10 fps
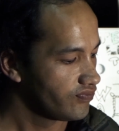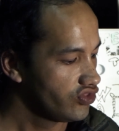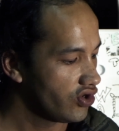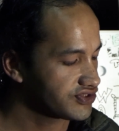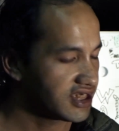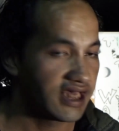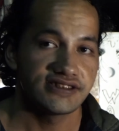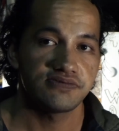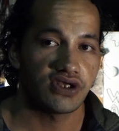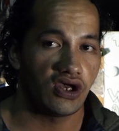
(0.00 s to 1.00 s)
Not
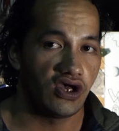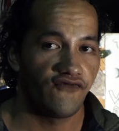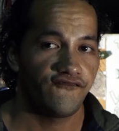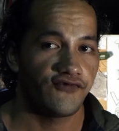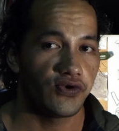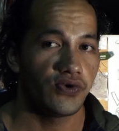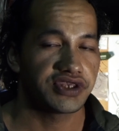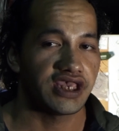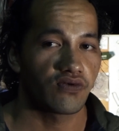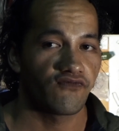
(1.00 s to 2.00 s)
tons, but a few
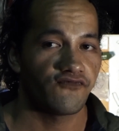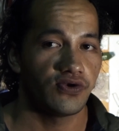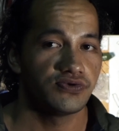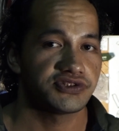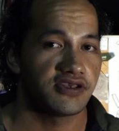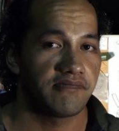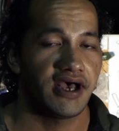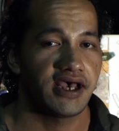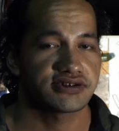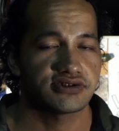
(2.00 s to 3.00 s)
gear reviews that are
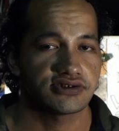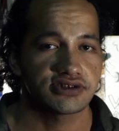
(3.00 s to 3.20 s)
past the